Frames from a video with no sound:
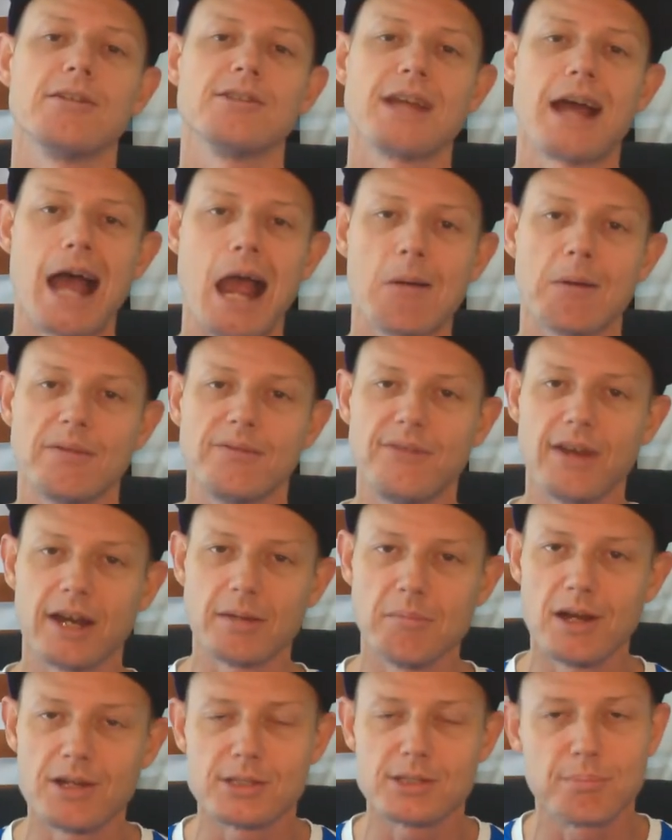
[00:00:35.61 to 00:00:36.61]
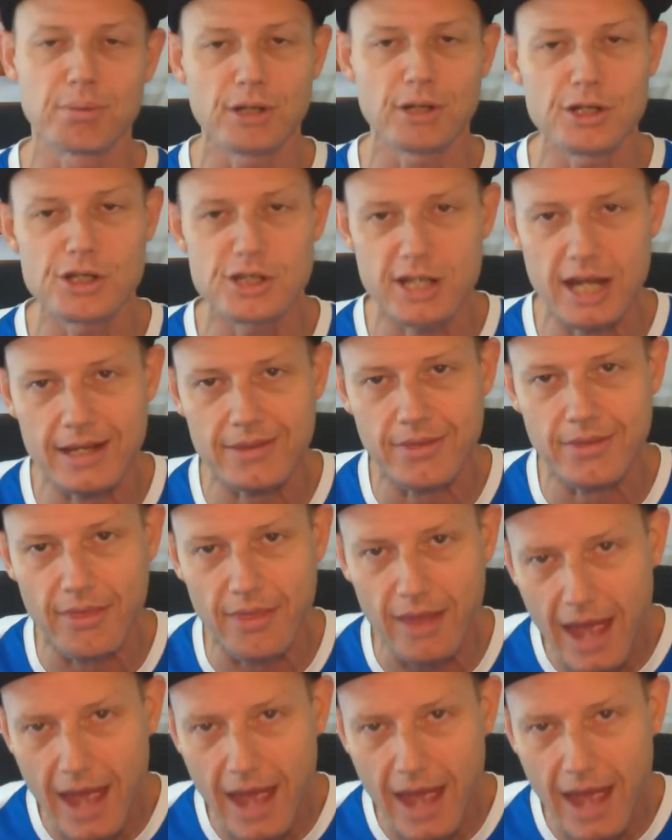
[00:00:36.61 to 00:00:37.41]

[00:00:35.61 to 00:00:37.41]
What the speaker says: as I would very much appreciate